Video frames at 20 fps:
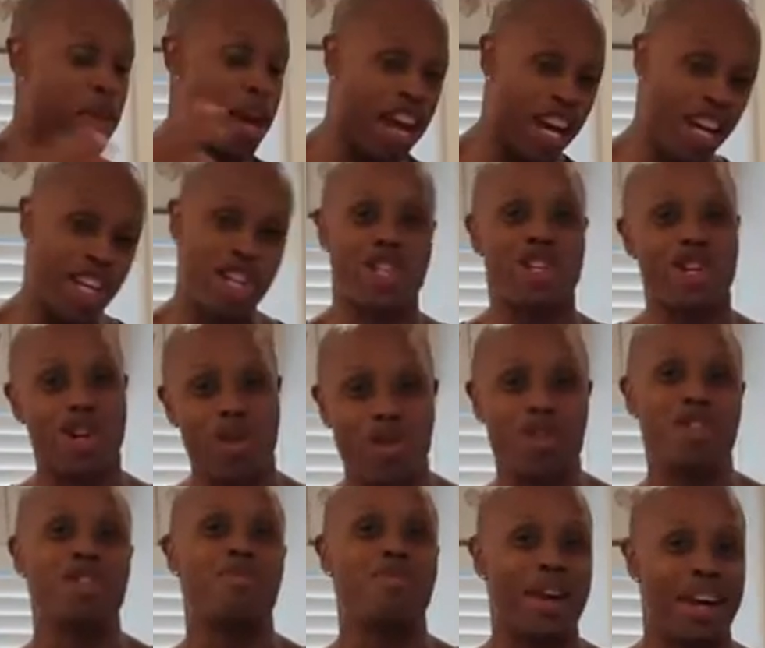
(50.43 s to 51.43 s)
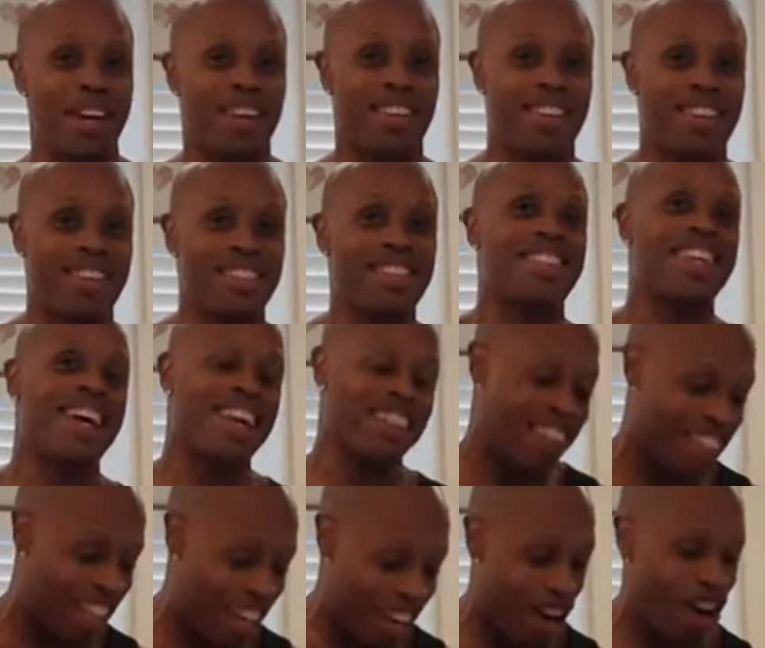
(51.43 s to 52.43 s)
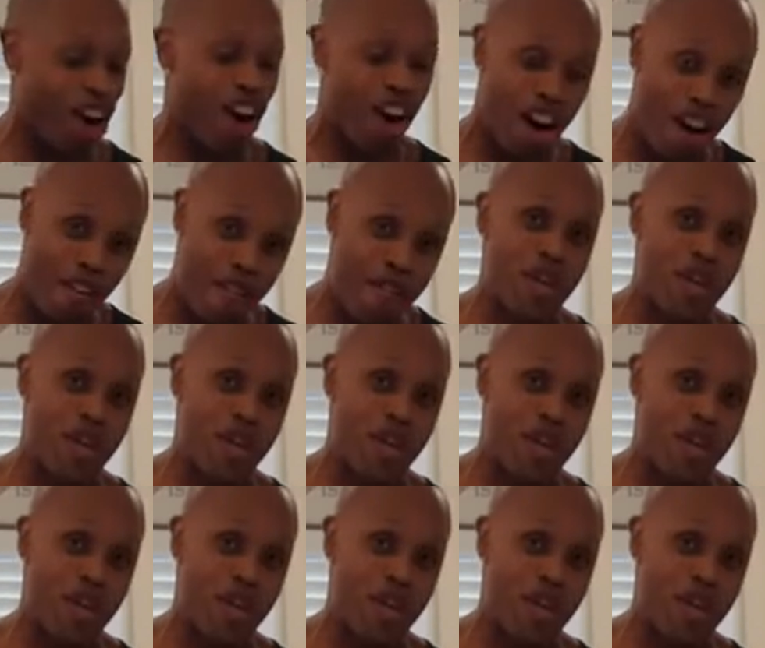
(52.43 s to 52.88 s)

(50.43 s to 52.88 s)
Make sure when you make this that they are